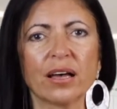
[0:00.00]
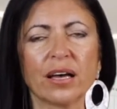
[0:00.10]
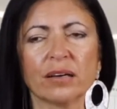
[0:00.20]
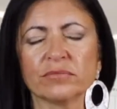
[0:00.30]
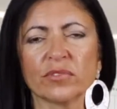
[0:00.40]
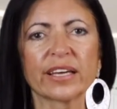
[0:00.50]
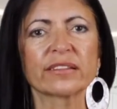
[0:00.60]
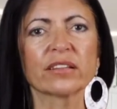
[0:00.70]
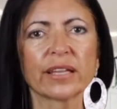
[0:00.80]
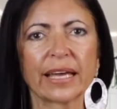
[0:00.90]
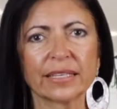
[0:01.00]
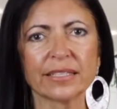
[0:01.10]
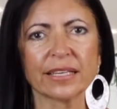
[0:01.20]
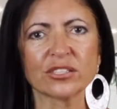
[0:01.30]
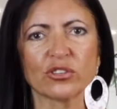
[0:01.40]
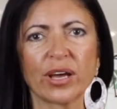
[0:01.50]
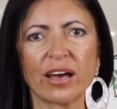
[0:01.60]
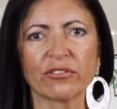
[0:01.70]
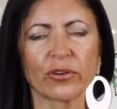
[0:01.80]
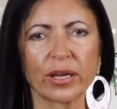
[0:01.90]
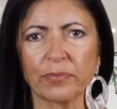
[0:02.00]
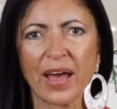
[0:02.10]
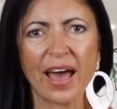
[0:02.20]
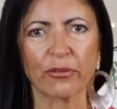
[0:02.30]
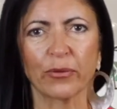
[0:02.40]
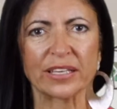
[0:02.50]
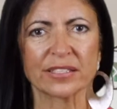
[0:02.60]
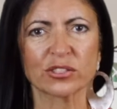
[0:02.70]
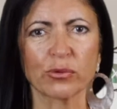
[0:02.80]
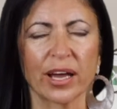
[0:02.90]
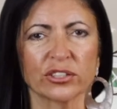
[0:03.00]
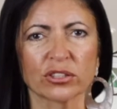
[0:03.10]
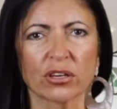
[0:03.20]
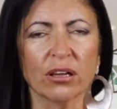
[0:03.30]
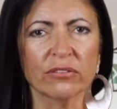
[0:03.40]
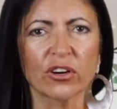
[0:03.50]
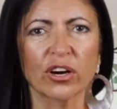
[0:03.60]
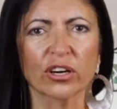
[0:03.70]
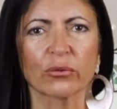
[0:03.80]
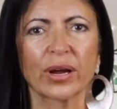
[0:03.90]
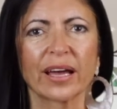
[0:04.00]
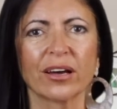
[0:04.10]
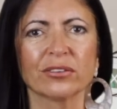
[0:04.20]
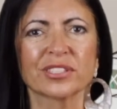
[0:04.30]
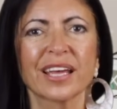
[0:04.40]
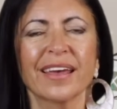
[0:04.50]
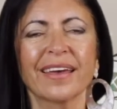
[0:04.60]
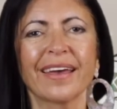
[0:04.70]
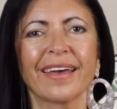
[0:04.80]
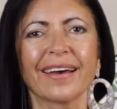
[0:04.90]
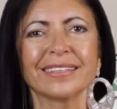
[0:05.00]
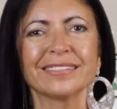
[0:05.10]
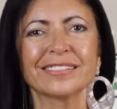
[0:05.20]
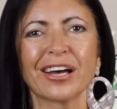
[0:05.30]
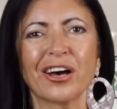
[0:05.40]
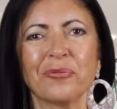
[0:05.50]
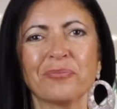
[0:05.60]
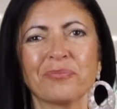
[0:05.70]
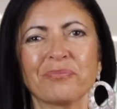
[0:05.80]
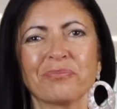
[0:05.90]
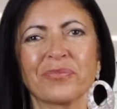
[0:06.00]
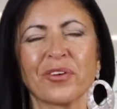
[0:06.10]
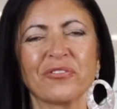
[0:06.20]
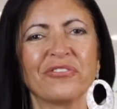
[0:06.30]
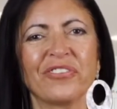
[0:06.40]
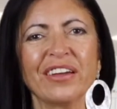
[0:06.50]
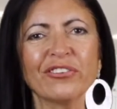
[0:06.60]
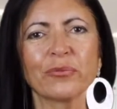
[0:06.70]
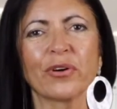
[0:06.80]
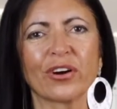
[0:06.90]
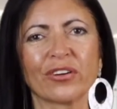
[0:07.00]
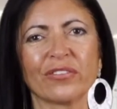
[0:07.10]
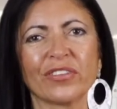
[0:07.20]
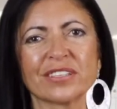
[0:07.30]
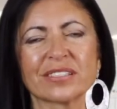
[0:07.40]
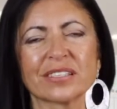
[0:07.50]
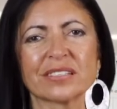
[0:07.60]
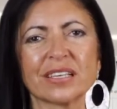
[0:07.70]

Like the Landings, you have great pathways to ride your golf cart around, and the favorite part of this is